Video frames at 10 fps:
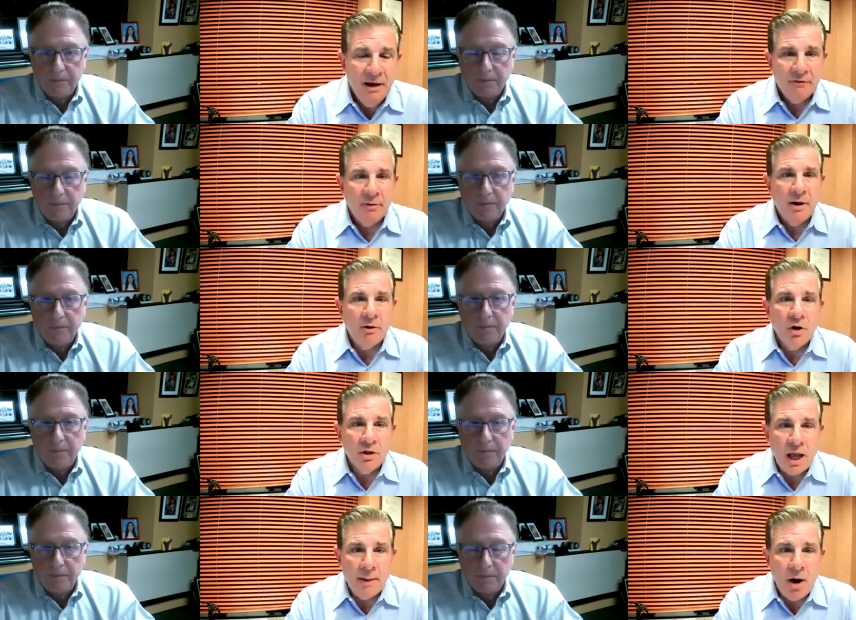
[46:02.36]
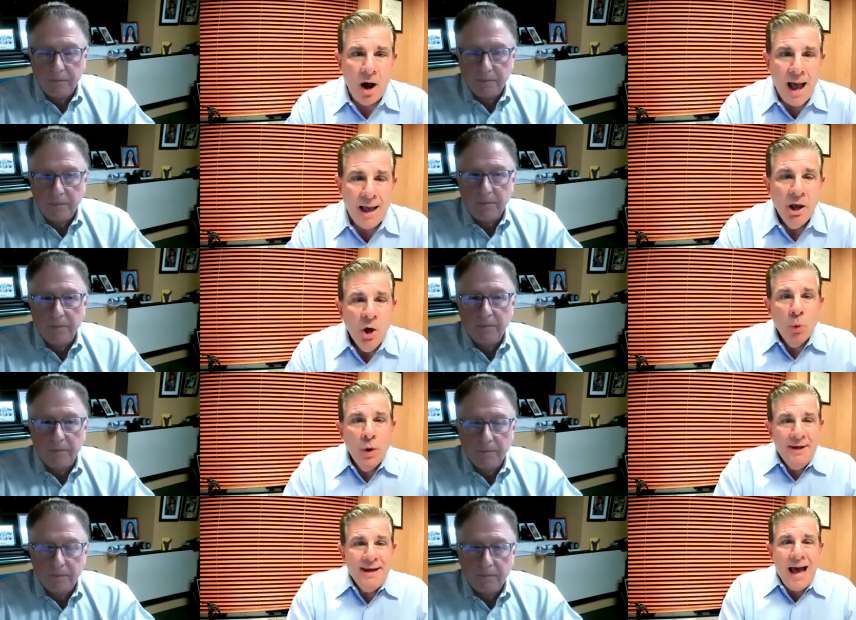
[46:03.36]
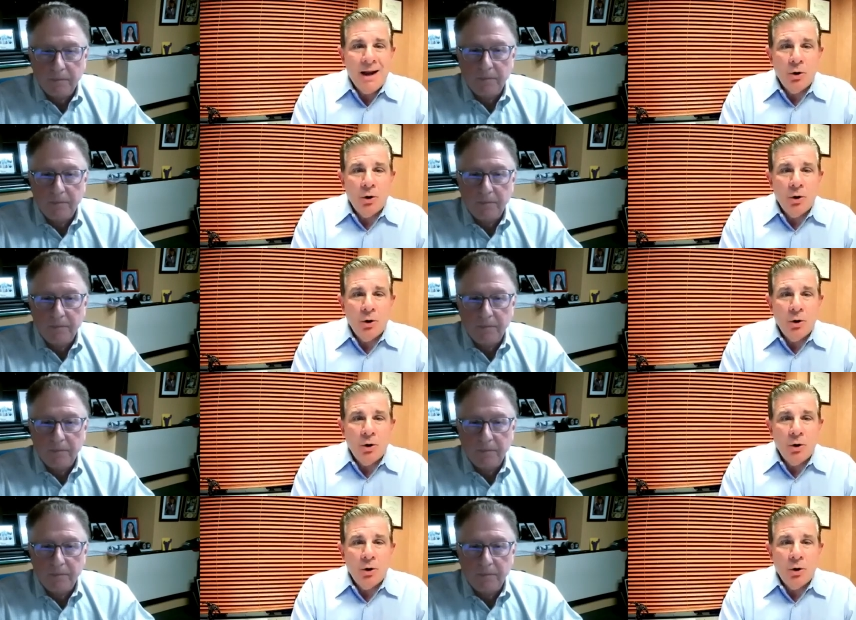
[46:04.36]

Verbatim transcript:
Speaker 1: from their all time high. We're not